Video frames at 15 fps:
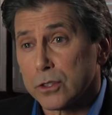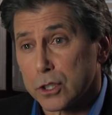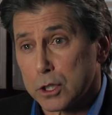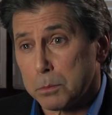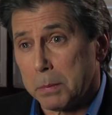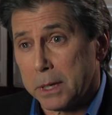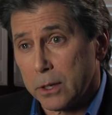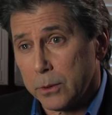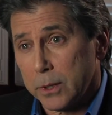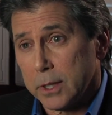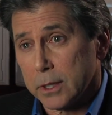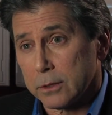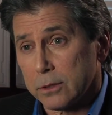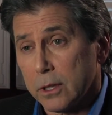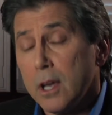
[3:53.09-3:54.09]

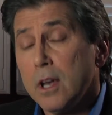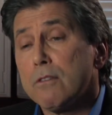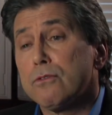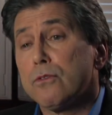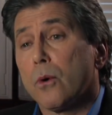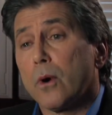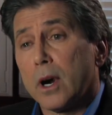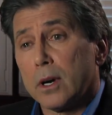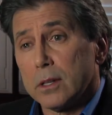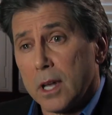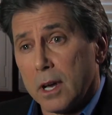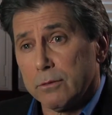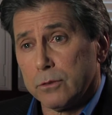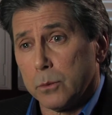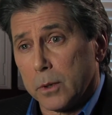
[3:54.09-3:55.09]
experience for our
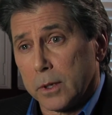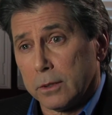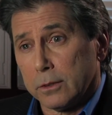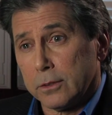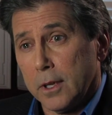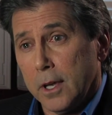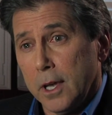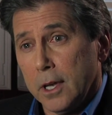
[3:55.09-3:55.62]
loved ones.